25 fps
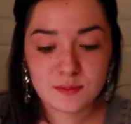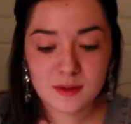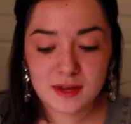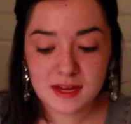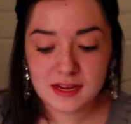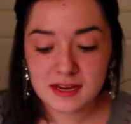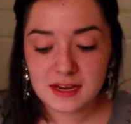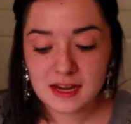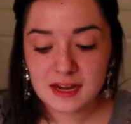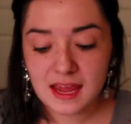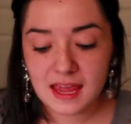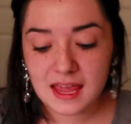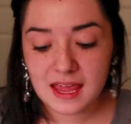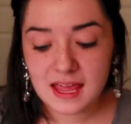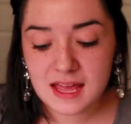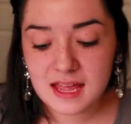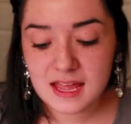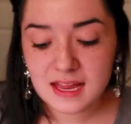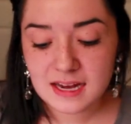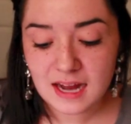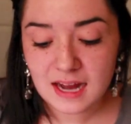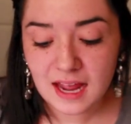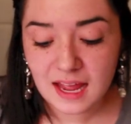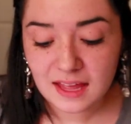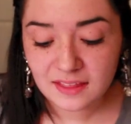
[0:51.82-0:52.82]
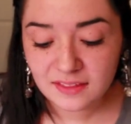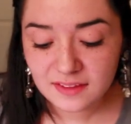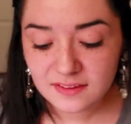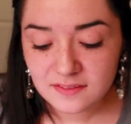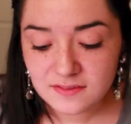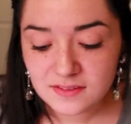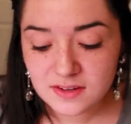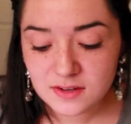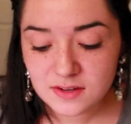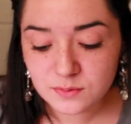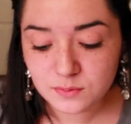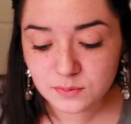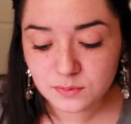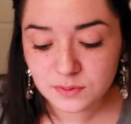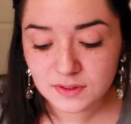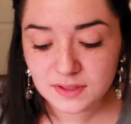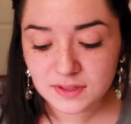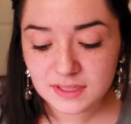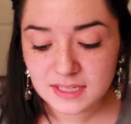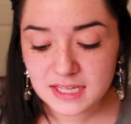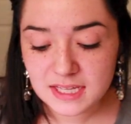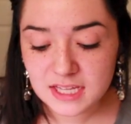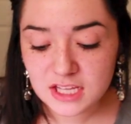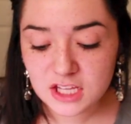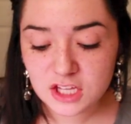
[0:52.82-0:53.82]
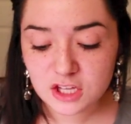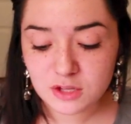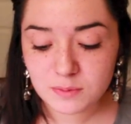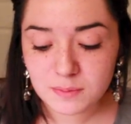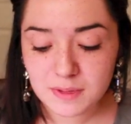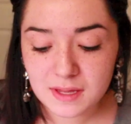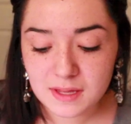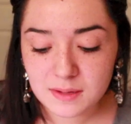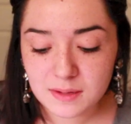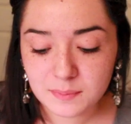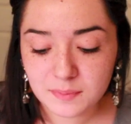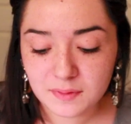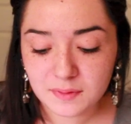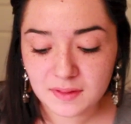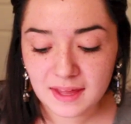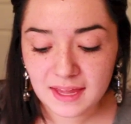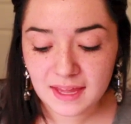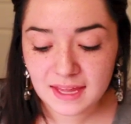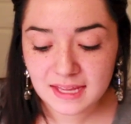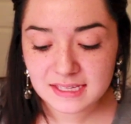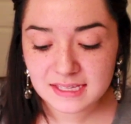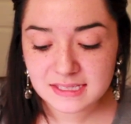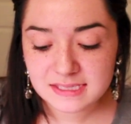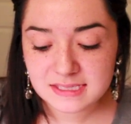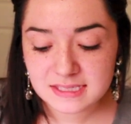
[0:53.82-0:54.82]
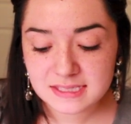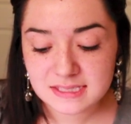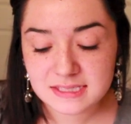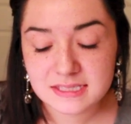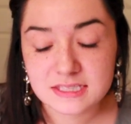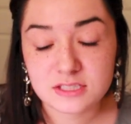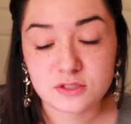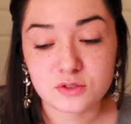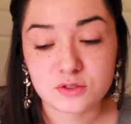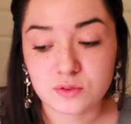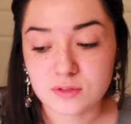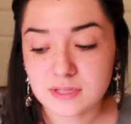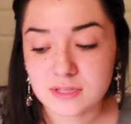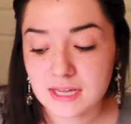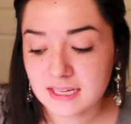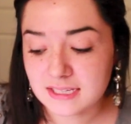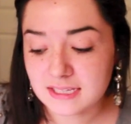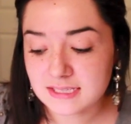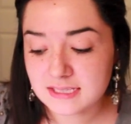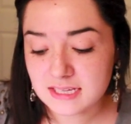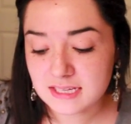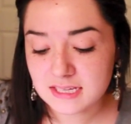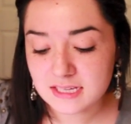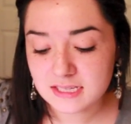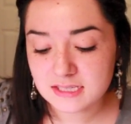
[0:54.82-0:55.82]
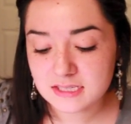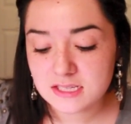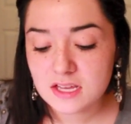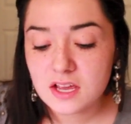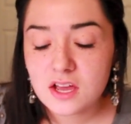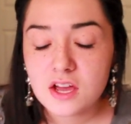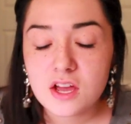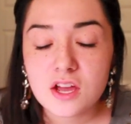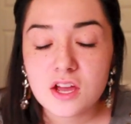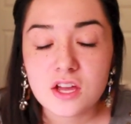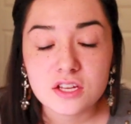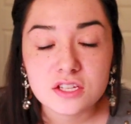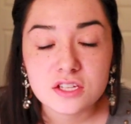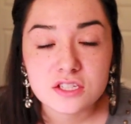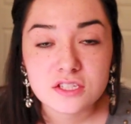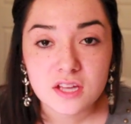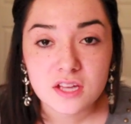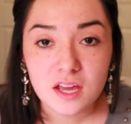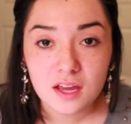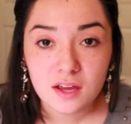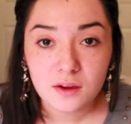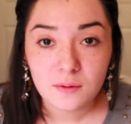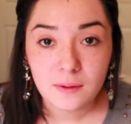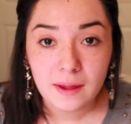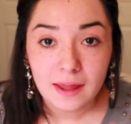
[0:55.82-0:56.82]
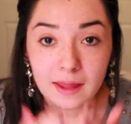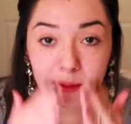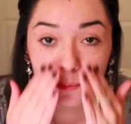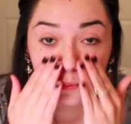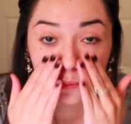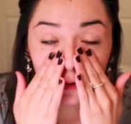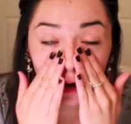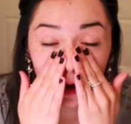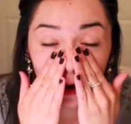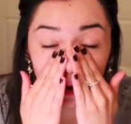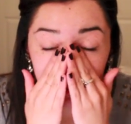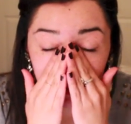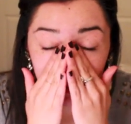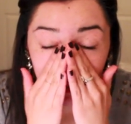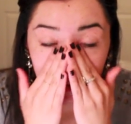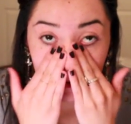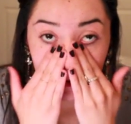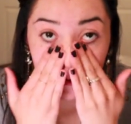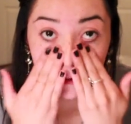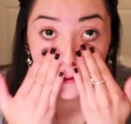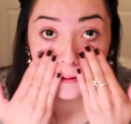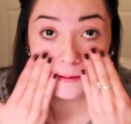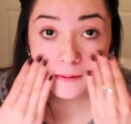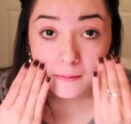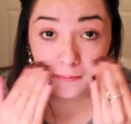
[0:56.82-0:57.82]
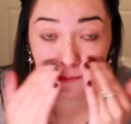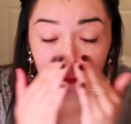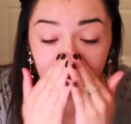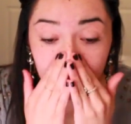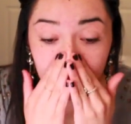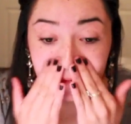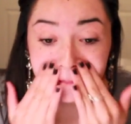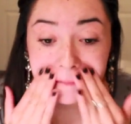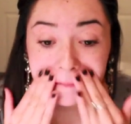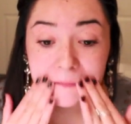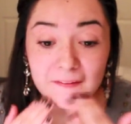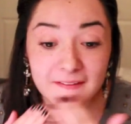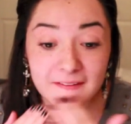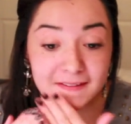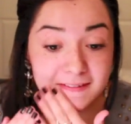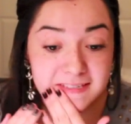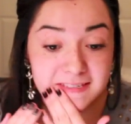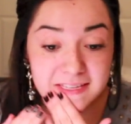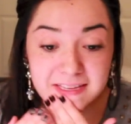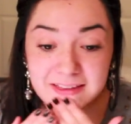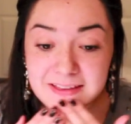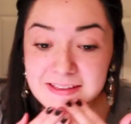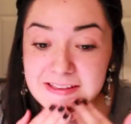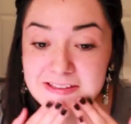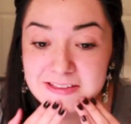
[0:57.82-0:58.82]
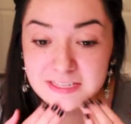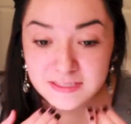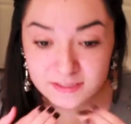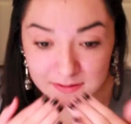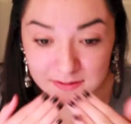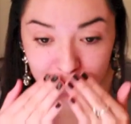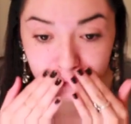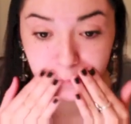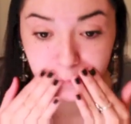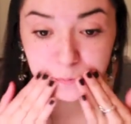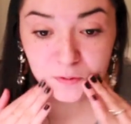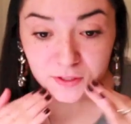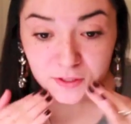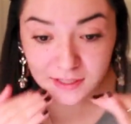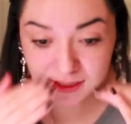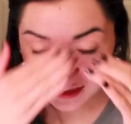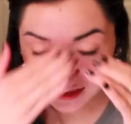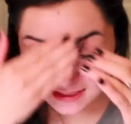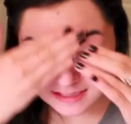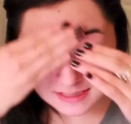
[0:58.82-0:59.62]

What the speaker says: one, and I live in a really humid place in Central Texas, so a primer like this is pretty